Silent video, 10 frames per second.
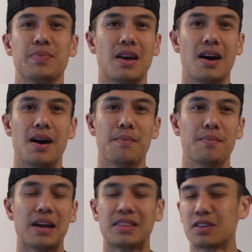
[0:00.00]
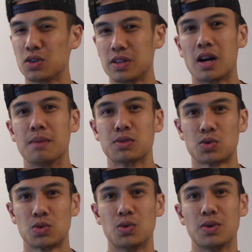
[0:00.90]
Um, I think really comes
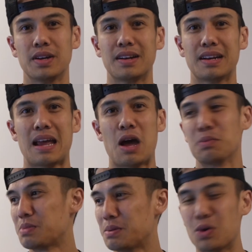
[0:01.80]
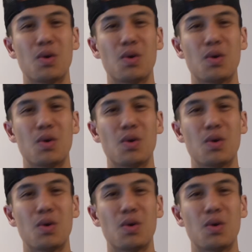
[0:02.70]
through and helps people